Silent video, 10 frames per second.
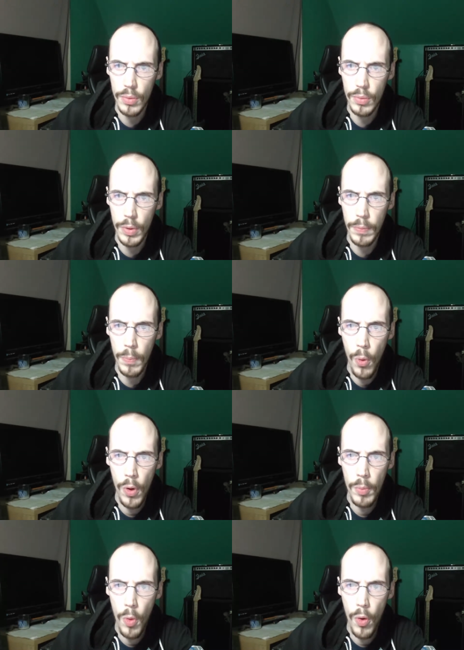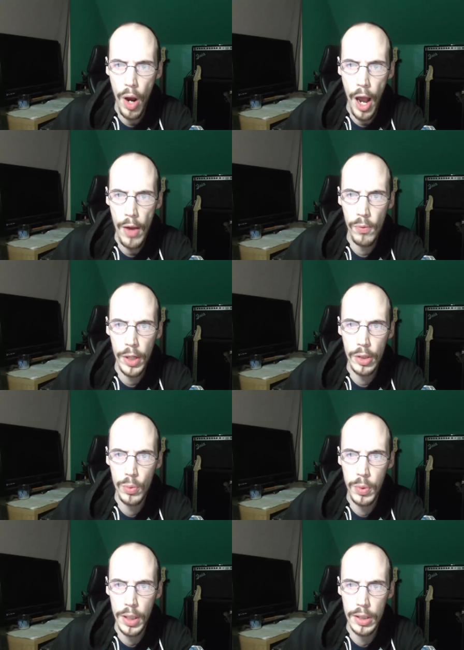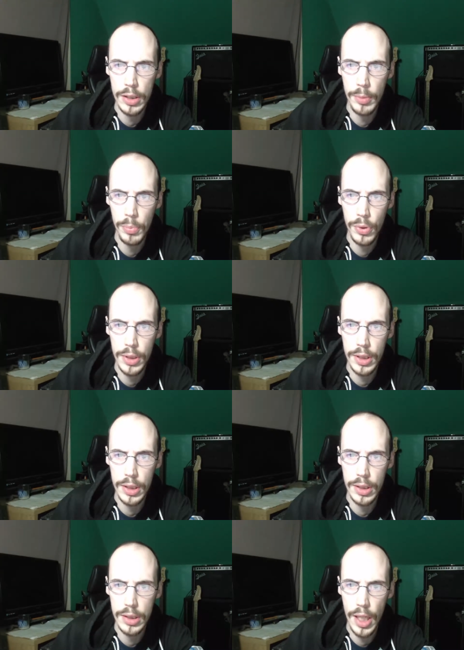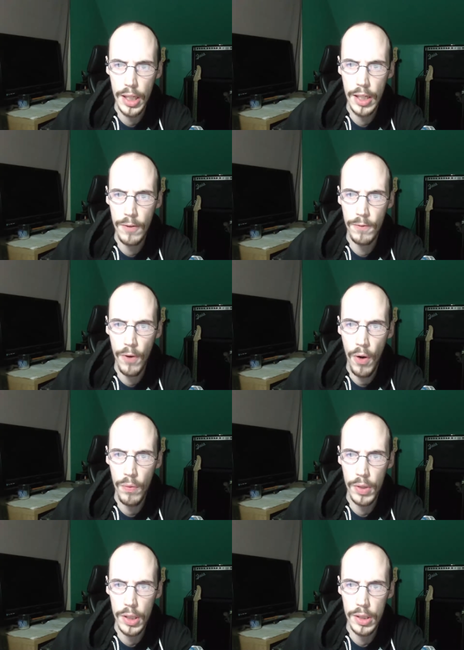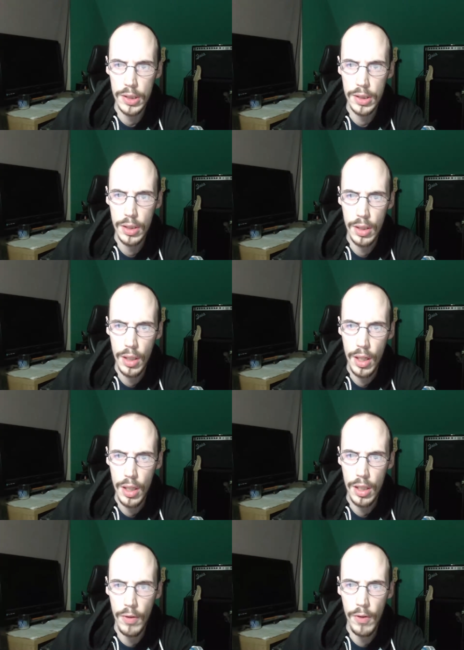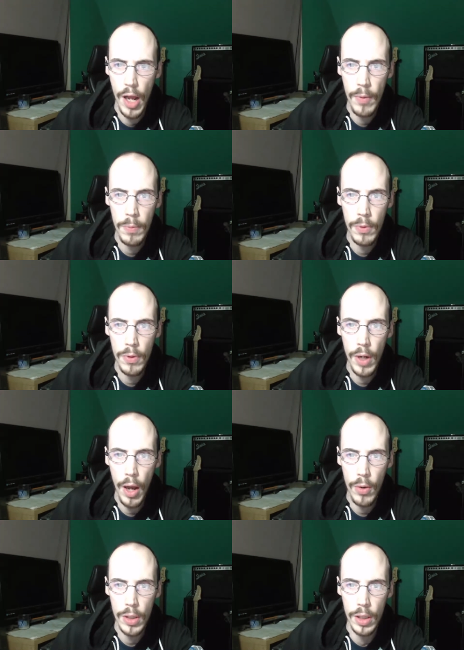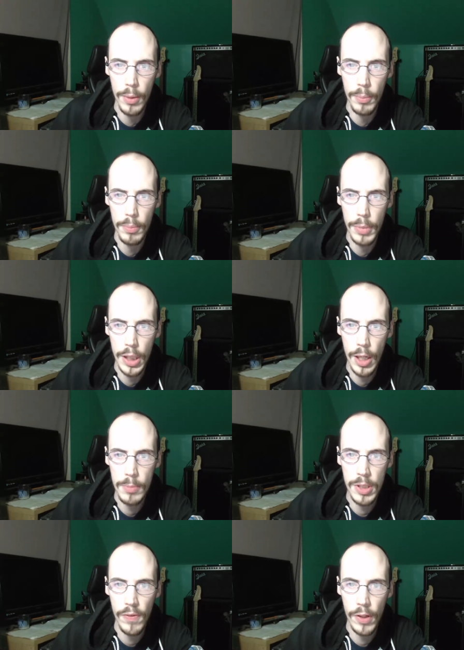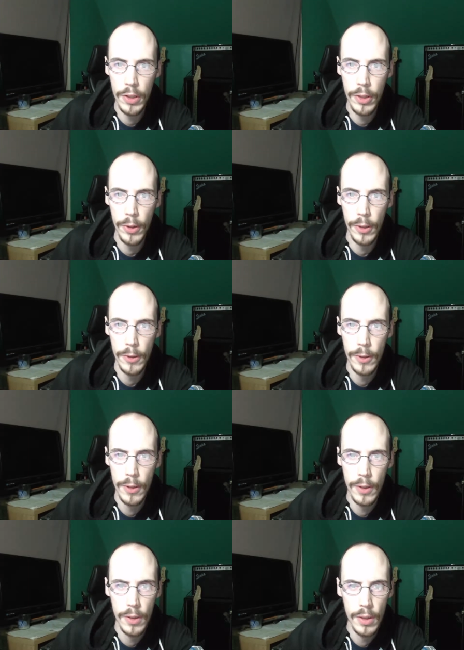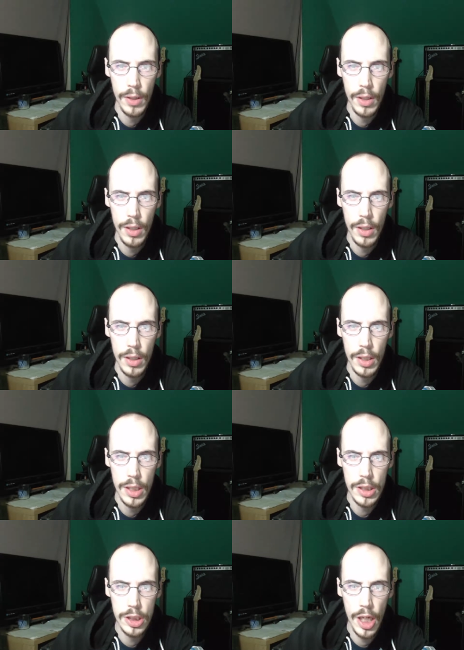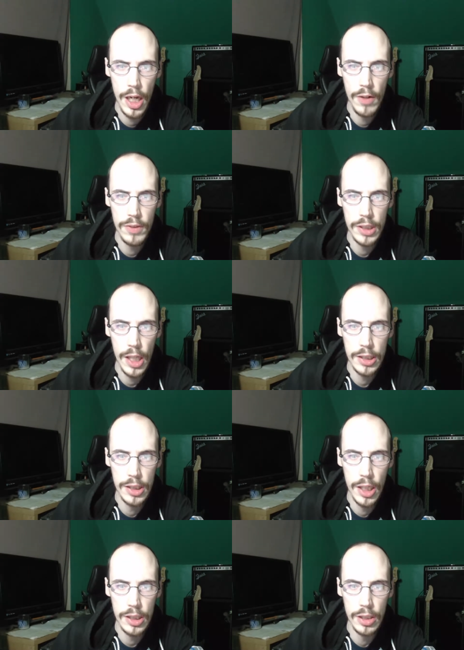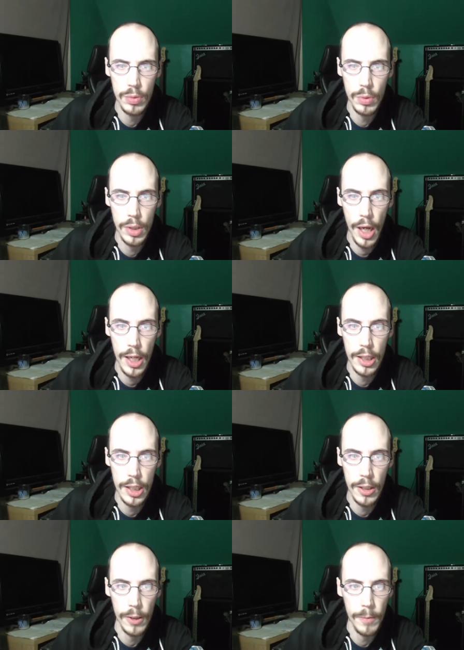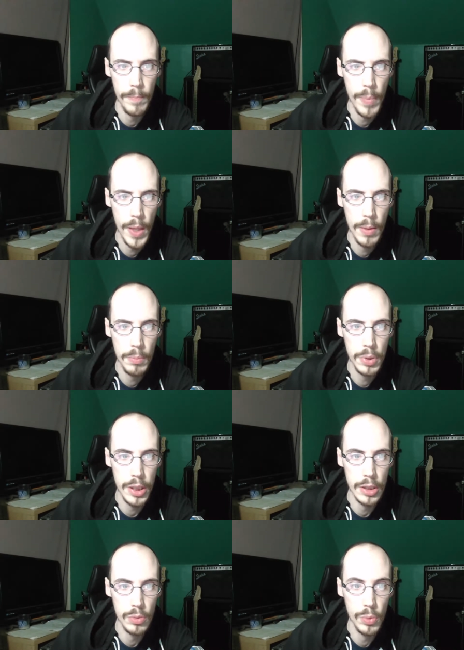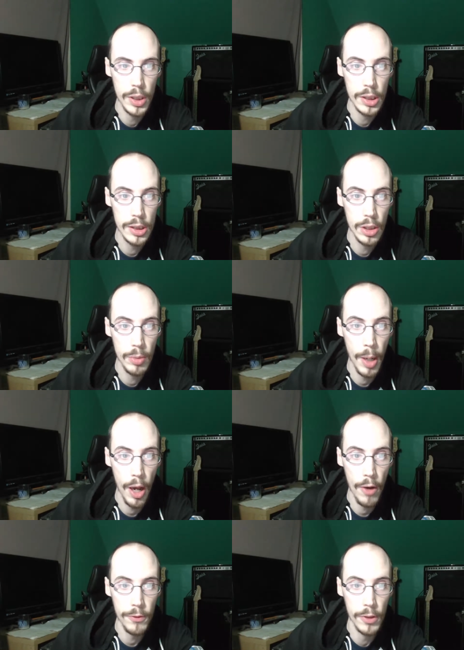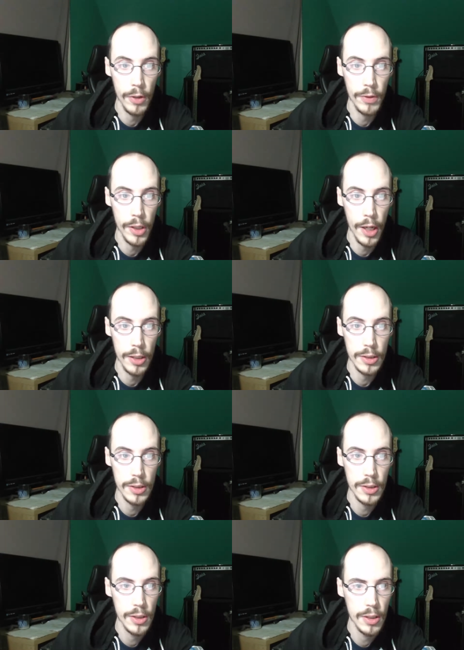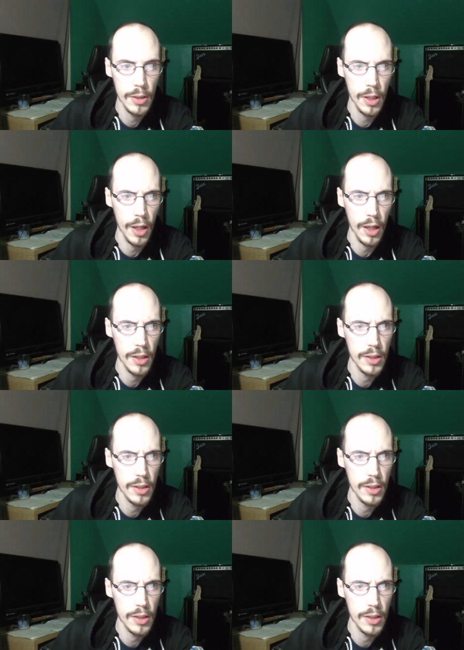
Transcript: With more and more high-ranked queens and princes that get involved with this, the inevitable outcome becomes even clearer. This chain of assassinations will not end here. Please reconsider my offer of alliance. Ha! Huh.